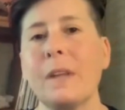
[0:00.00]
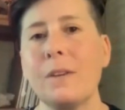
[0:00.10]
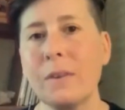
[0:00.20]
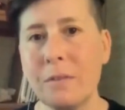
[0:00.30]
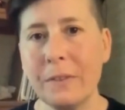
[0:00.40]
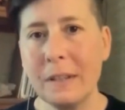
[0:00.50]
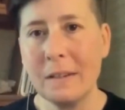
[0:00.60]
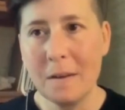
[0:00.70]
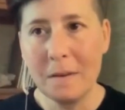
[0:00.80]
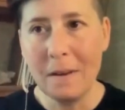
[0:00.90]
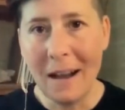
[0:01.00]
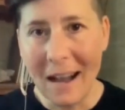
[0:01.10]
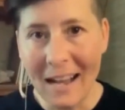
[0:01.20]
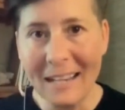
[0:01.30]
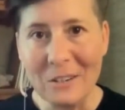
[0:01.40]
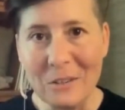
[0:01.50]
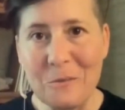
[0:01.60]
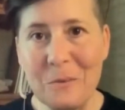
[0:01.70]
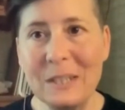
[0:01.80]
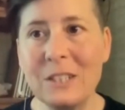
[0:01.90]
you're going to find iron,
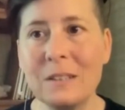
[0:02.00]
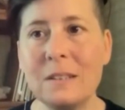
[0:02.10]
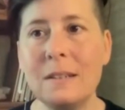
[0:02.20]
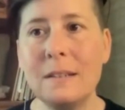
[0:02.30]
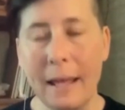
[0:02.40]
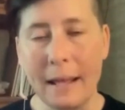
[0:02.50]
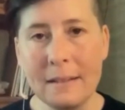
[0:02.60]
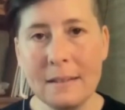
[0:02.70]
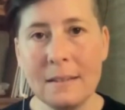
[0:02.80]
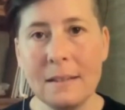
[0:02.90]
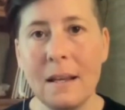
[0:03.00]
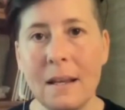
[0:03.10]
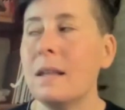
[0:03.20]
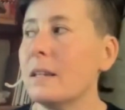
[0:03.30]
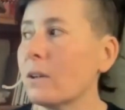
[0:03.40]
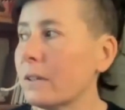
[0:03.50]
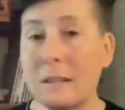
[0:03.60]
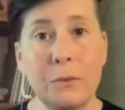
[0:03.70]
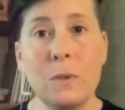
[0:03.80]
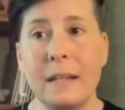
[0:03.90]
which is dense, is
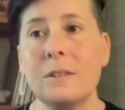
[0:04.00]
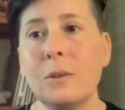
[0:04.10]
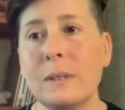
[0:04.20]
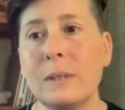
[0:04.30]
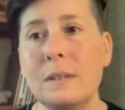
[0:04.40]
full of it.